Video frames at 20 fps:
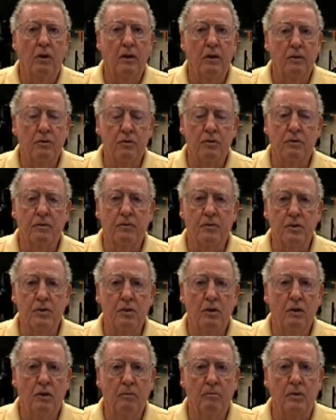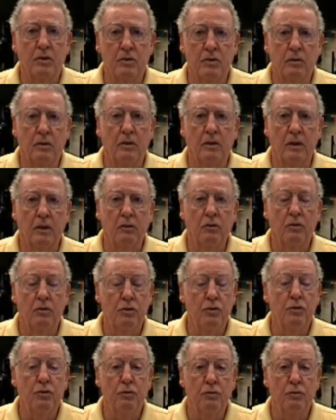created a surface-to-air missile that could